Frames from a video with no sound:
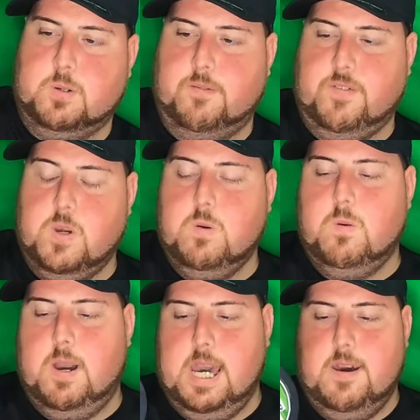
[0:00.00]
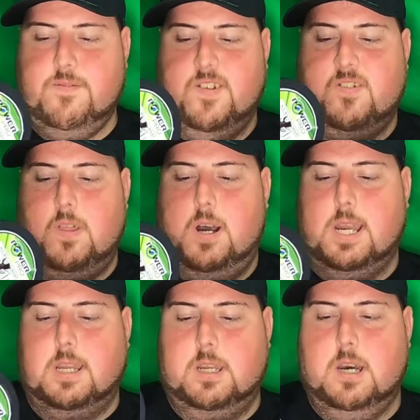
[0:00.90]
So if you have this
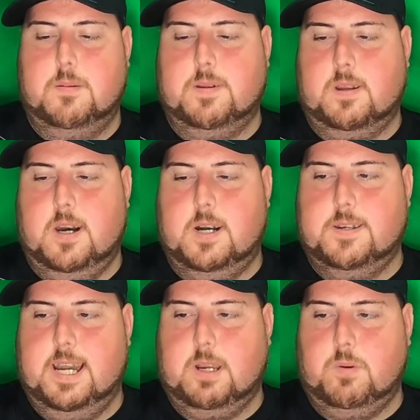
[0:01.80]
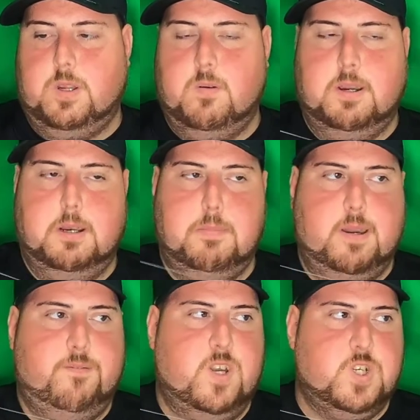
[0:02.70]
line come in contact when you get a big